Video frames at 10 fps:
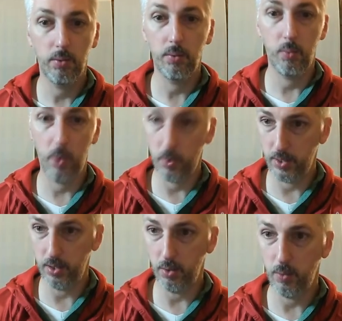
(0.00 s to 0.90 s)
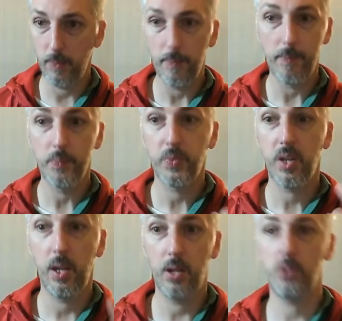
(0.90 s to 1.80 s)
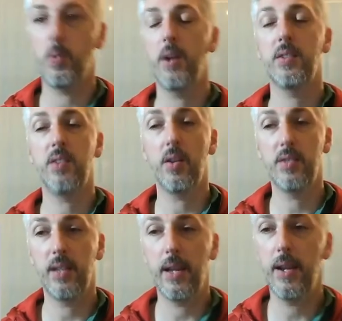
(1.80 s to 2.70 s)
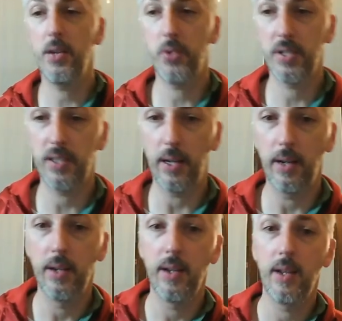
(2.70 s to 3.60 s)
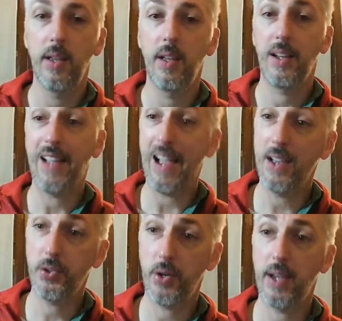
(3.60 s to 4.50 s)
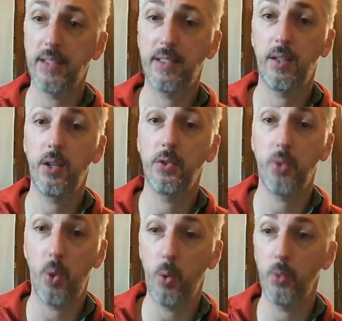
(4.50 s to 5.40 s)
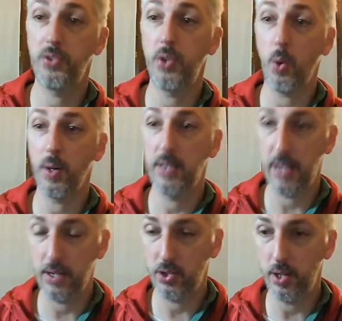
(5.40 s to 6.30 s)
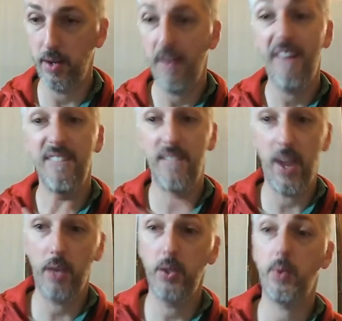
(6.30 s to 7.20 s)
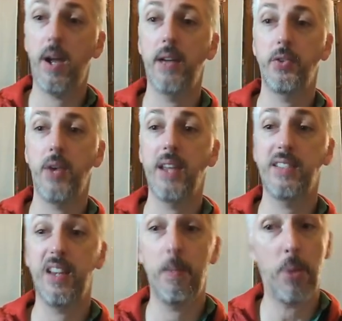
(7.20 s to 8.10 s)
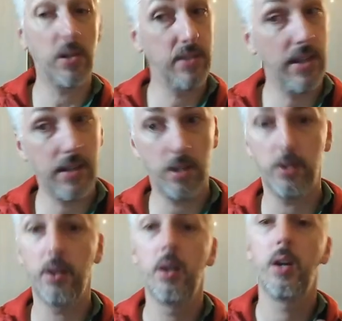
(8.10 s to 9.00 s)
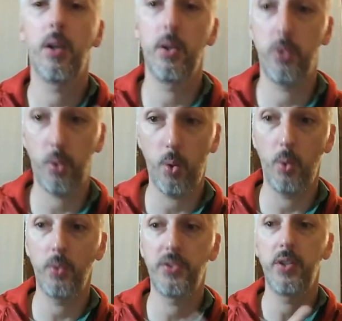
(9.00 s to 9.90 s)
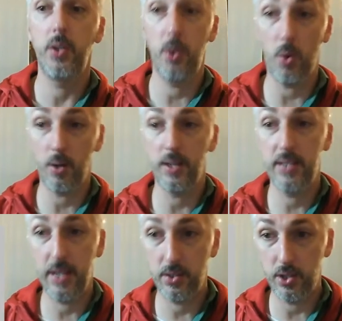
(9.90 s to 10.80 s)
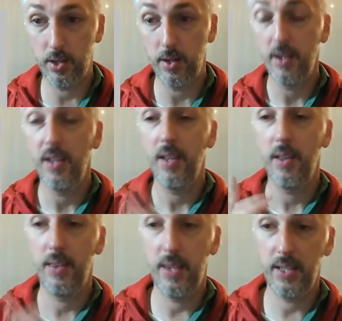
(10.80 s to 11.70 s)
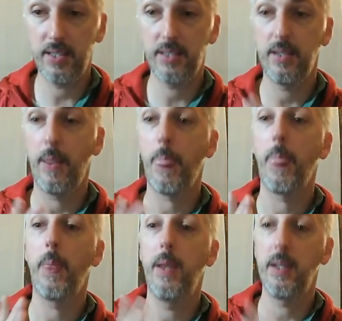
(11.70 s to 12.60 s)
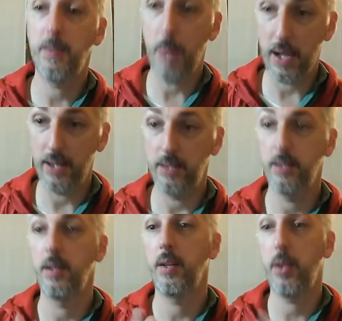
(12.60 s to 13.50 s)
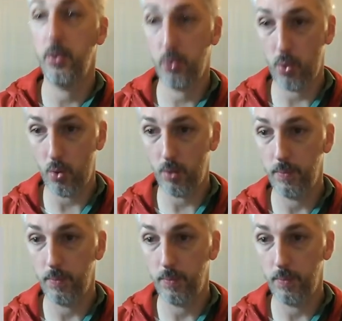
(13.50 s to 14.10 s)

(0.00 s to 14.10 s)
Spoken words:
What do we do? Here's where it starts to get interesting. Contrast controls your attention. Value contrast in particular controls your attention. This is mind control.